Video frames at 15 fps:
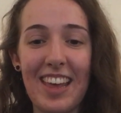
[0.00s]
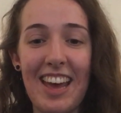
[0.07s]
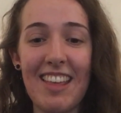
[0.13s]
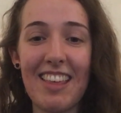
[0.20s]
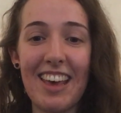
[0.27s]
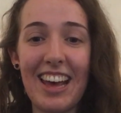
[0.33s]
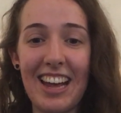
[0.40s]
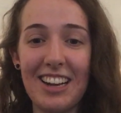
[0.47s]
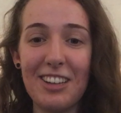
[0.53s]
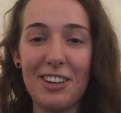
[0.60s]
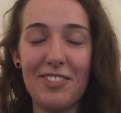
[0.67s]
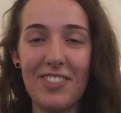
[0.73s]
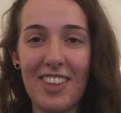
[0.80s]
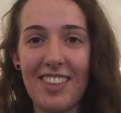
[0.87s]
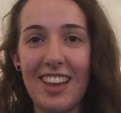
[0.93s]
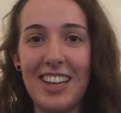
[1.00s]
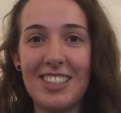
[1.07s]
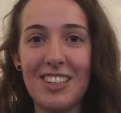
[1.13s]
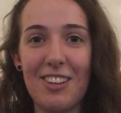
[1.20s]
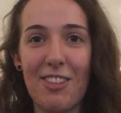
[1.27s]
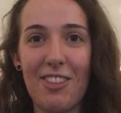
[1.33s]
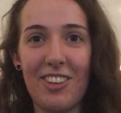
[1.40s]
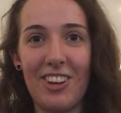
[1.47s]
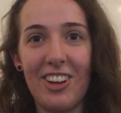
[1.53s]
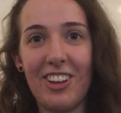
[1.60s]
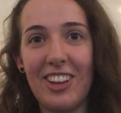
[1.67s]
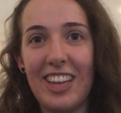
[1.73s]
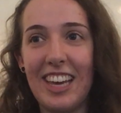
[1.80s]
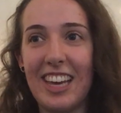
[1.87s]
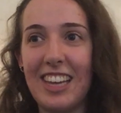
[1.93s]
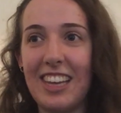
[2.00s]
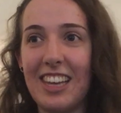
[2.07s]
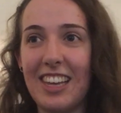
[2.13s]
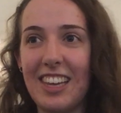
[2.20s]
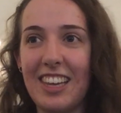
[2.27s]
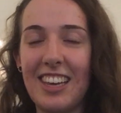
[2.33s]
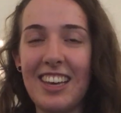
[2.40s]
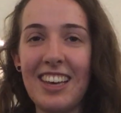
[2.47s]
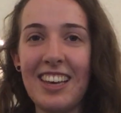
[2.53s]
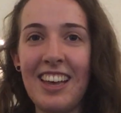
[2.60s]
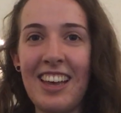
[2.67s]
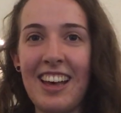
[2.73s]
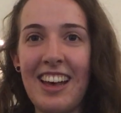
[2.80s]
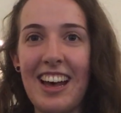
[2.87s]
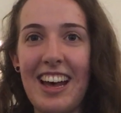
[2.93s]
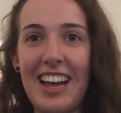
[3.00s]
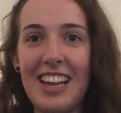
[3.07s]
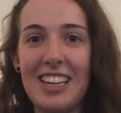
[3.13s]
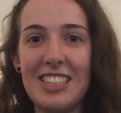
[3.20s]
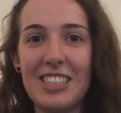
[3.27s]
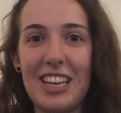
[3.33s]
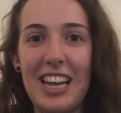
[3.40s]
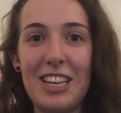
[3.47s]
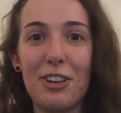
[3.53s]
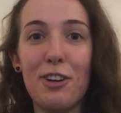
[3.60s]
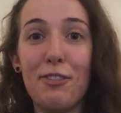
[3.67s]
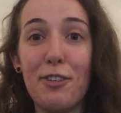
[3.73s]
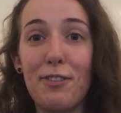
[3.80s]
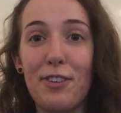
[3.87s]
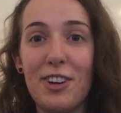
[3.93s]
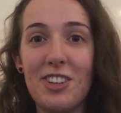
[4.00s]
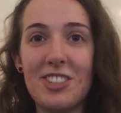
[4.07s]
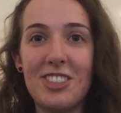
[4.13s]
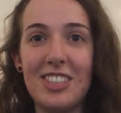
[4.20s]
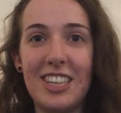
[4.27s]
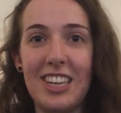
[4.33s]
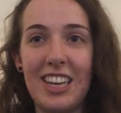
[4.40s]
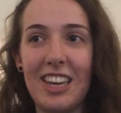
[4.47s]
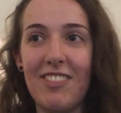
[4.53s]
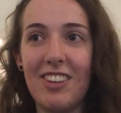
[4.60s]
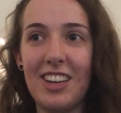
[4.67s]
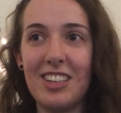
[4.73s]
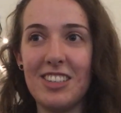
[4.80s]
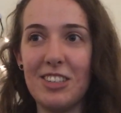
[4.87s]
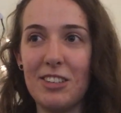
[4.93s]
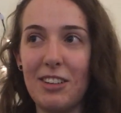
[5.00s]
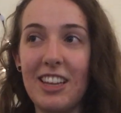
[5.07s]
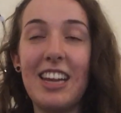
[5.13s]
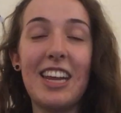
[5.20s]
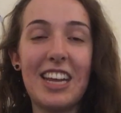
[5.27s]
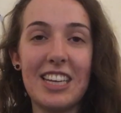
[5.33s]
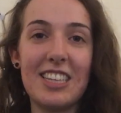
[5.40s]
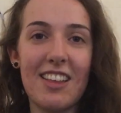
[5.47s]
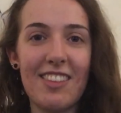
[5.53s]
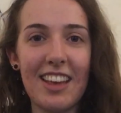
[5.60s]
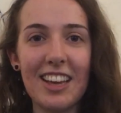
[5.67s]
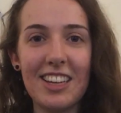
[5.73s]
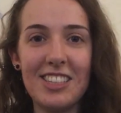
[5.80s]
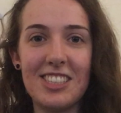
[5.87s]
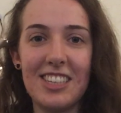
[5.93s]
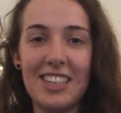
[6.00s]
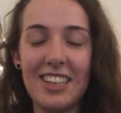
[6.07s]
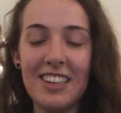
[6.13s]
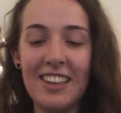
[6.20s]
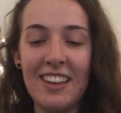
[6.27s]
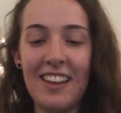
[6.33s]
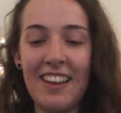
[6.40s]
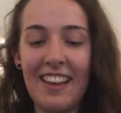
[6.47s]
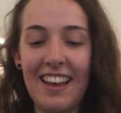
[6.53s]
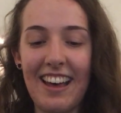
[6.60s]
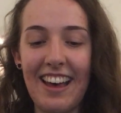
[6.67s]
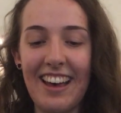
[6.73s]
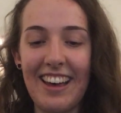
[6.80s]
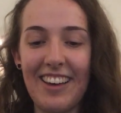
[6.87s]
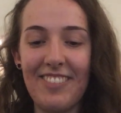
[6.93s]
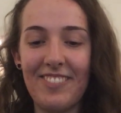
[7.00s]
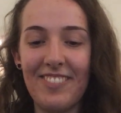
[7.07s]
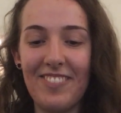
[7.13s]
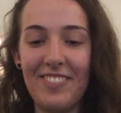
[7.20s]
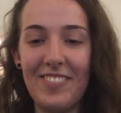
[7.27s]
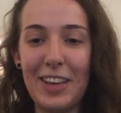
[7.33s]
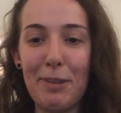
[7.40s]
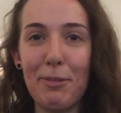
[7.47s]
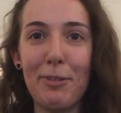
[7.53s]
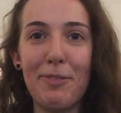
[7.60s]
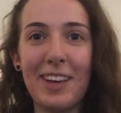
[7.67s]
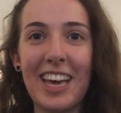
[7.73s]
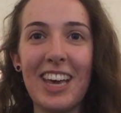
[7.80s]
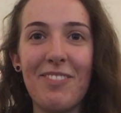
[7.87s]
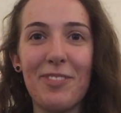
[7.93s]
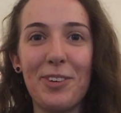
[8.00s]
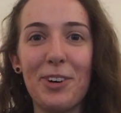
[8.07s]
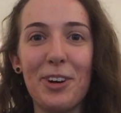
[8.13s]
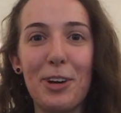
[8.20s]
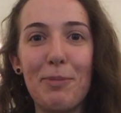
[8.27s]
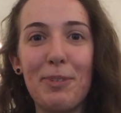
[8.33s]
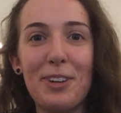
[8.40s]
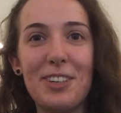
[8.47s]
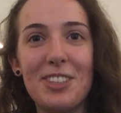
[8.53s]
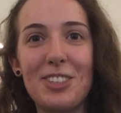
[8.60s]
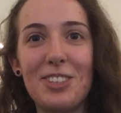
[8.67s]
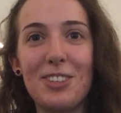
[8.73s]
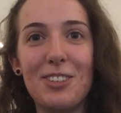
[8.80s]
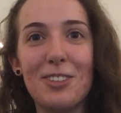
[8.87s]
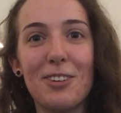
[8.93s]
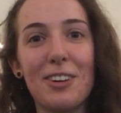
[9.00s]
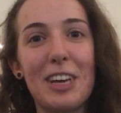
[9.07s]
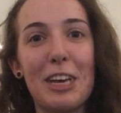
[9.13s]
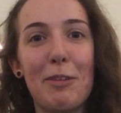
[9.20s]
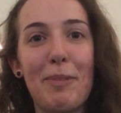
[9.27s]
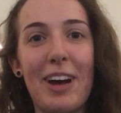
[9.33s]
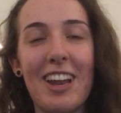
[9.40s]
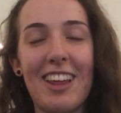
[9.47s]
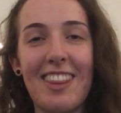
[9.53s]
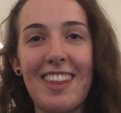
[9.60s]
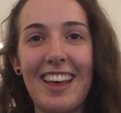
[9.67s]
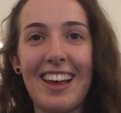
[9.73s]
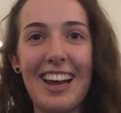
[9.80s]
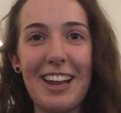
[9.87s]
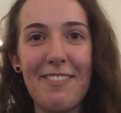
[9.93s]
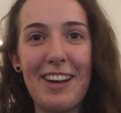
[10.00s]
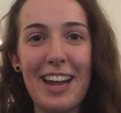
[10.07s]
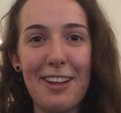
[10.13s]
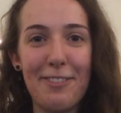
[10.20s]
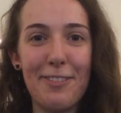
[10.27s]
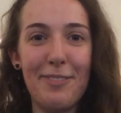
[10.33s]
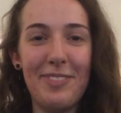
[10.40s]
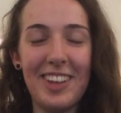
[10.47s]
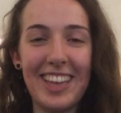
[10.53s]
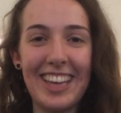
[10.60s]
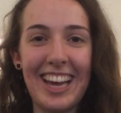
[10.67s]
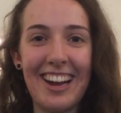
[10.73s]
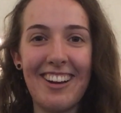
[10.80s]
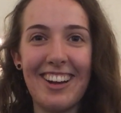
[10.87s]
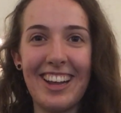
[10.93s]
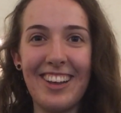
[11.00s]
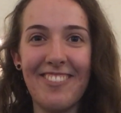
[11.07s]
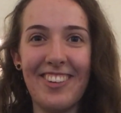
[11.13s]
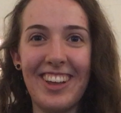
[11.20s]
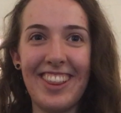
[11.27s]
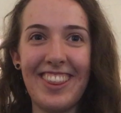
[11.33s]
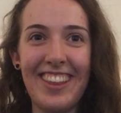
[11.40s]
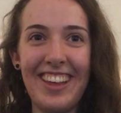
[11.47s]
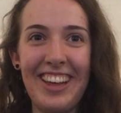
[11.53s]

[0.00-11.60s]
as I had conversations earlier in the year and over first year, even leading into second year, people became more open to talking about it. They kind of had a familiarity with